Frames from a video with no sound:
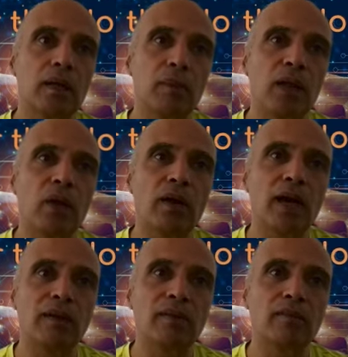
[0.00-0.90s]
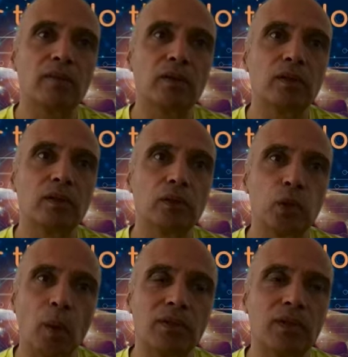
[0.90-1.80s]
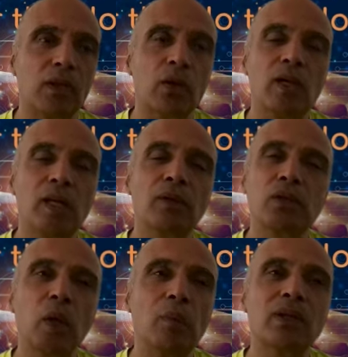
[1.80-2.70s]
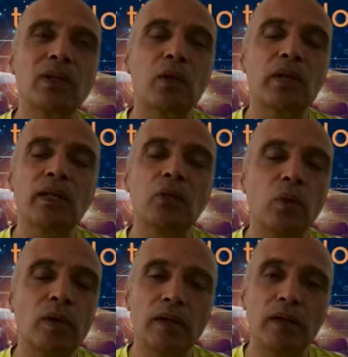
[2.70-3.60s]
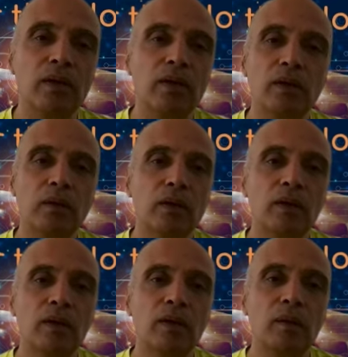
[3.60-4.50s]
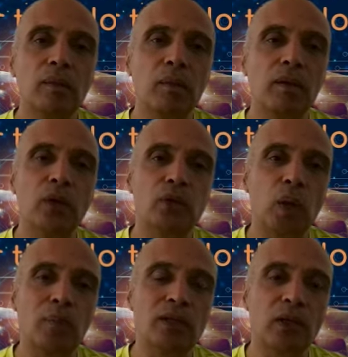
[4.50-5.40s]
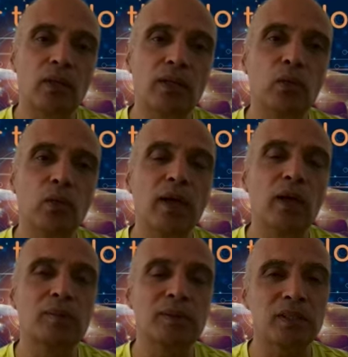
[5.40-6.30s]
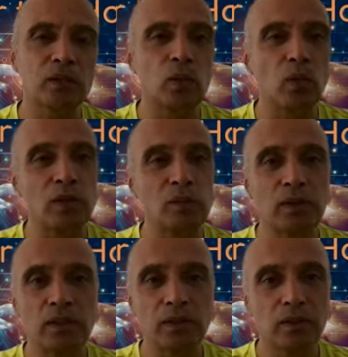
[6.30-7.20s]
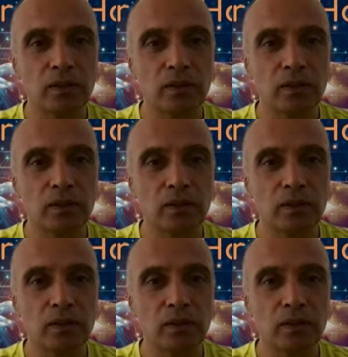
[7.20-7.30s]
may not have job security, but job security is overrated. Remember, your job security is only as much as your notice period.